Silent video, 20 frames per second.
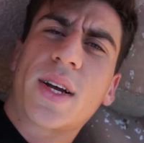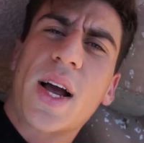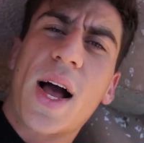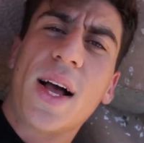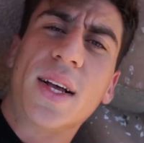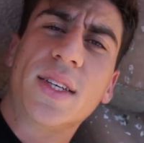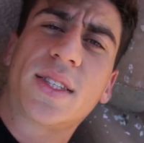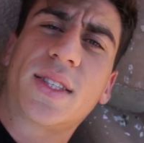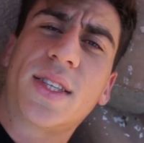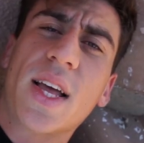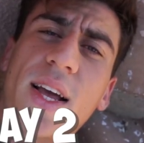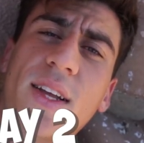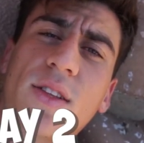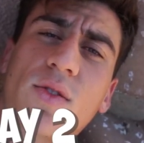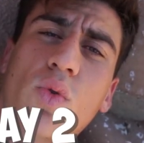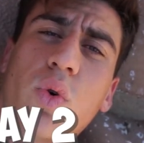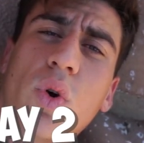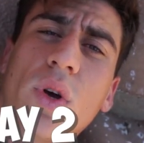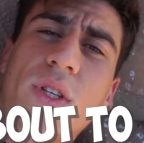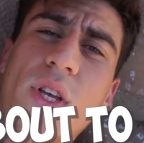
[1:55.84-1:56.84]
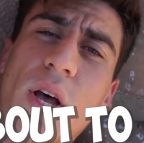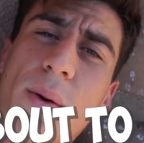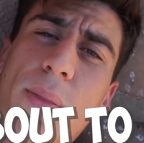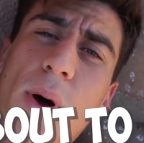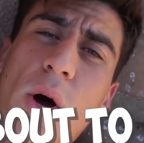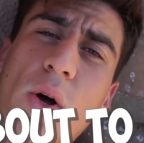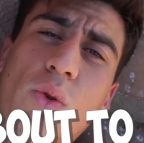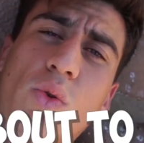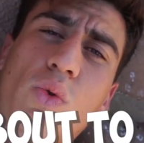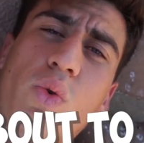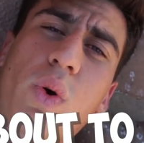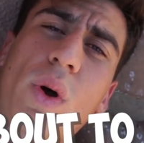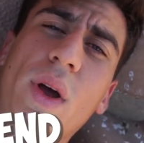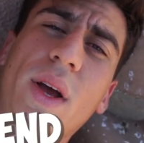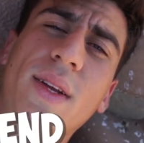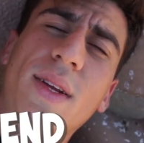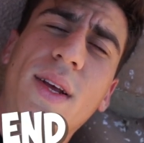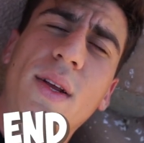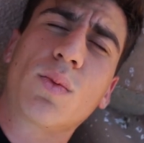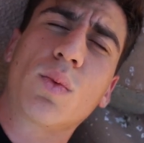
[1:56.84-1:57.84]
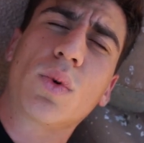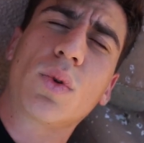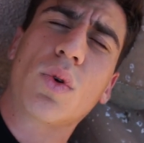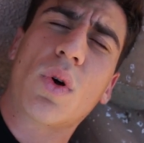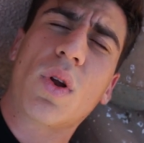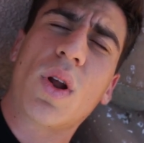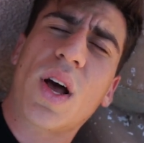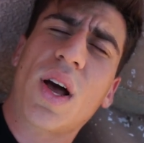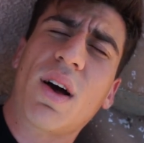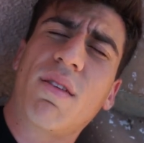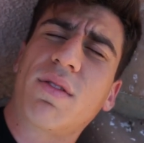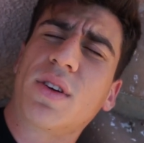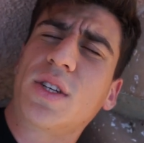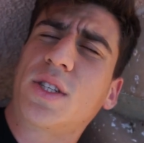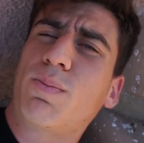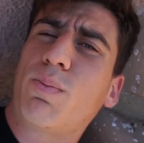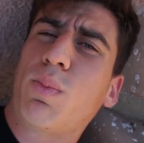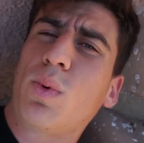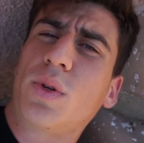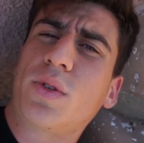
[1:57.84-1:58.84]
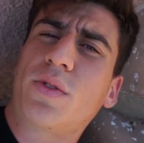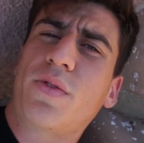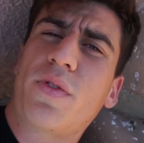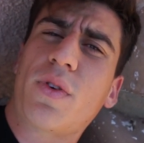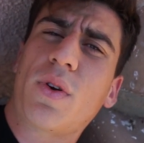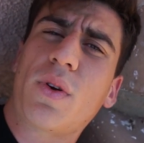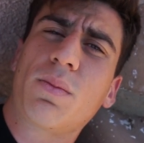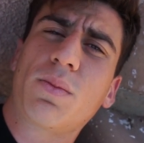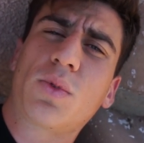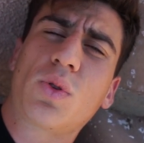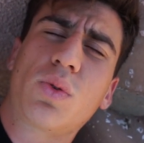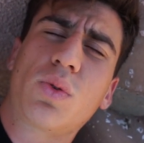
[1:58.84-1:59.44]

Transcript: shower. Guys, day 2 is about 20, and we don't have response from